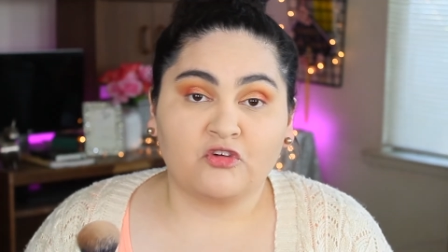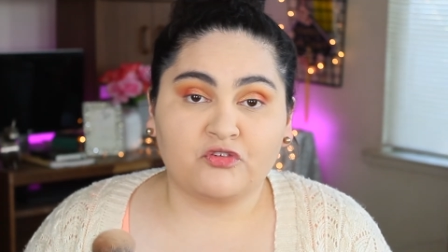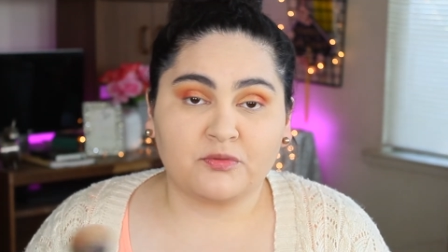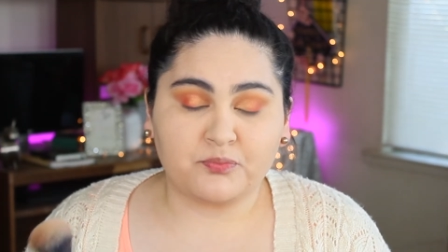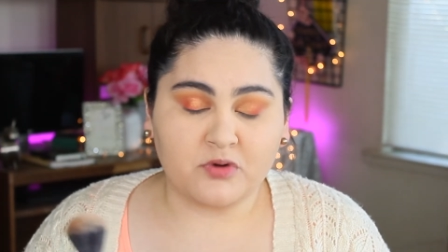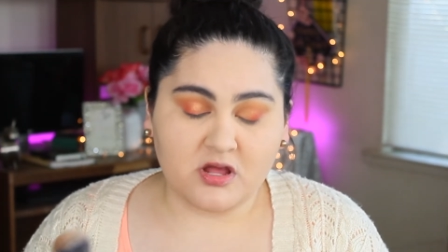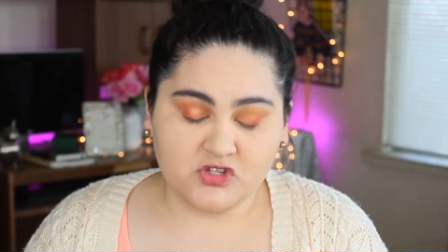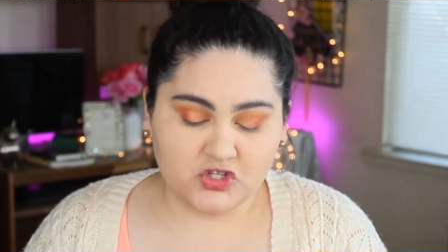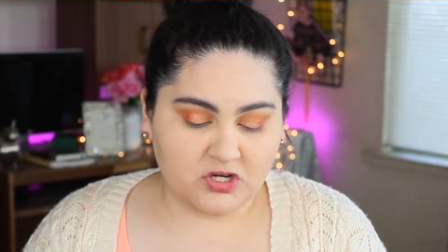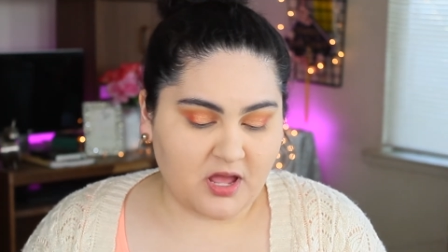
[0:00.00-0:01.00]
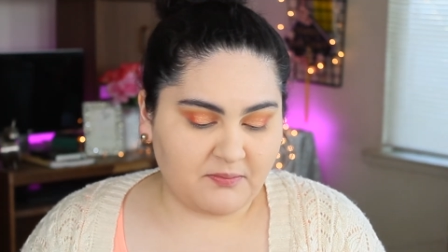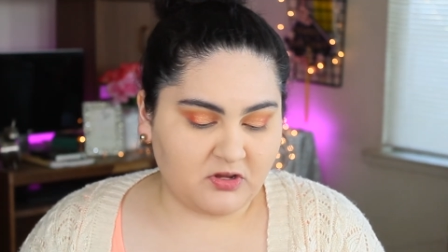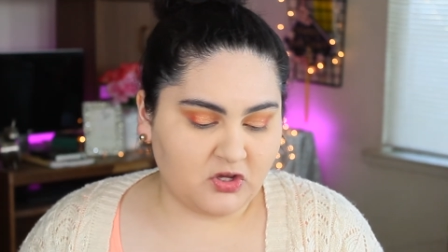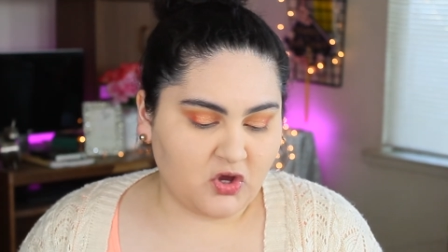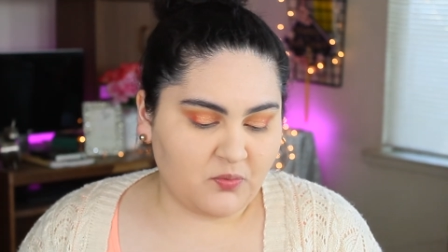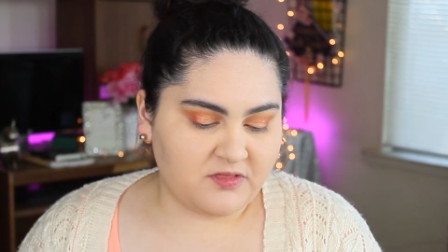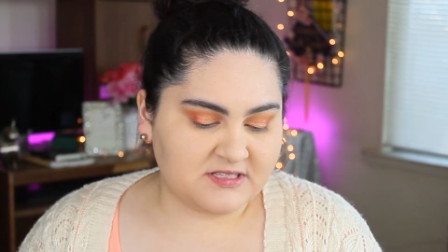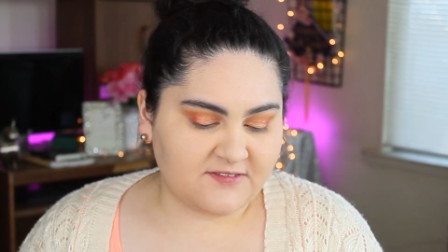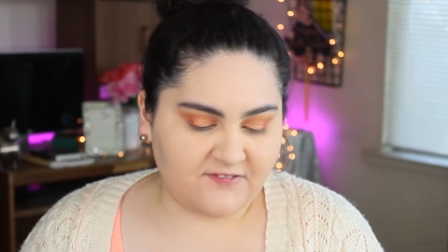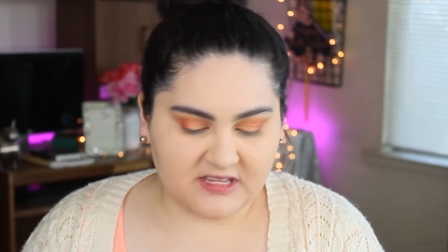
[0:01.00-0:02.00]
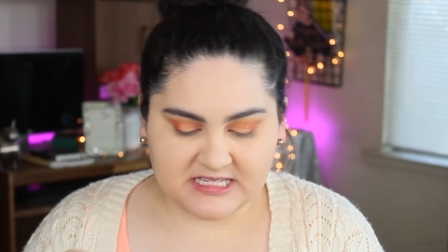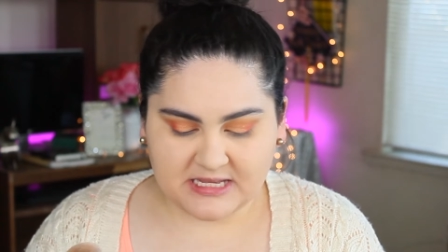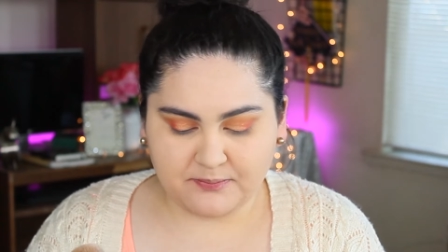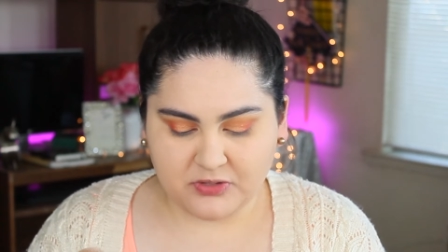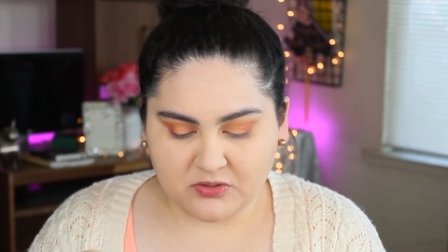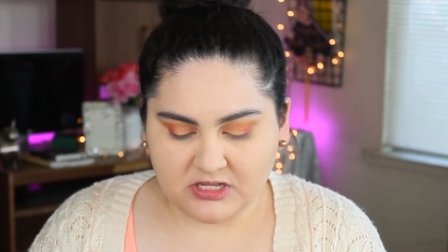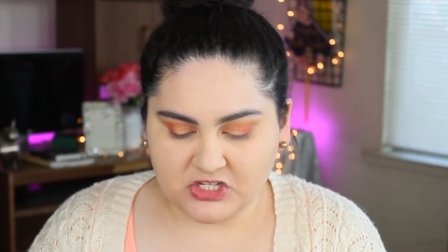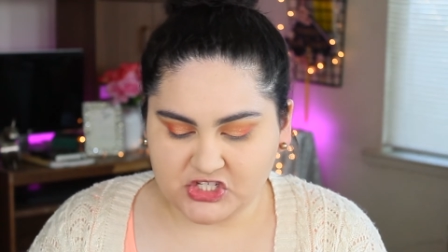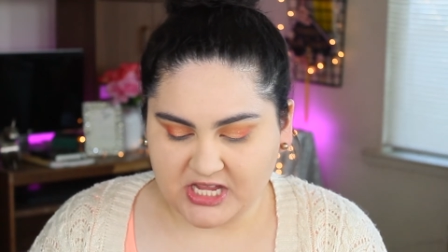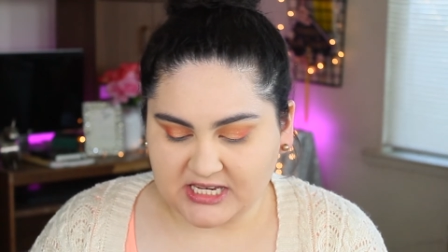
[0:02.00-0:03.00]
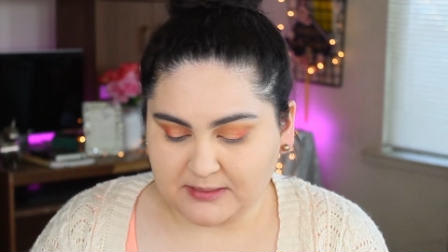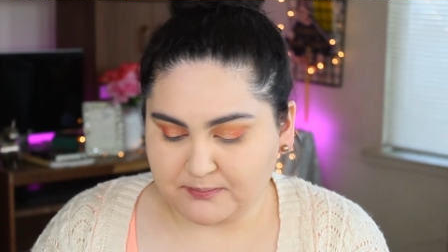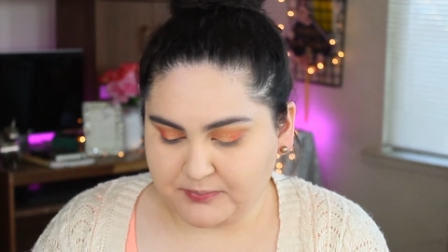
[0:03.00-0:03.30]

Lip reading: For bronzer, I'm going to go with this Fenty Beauty Shady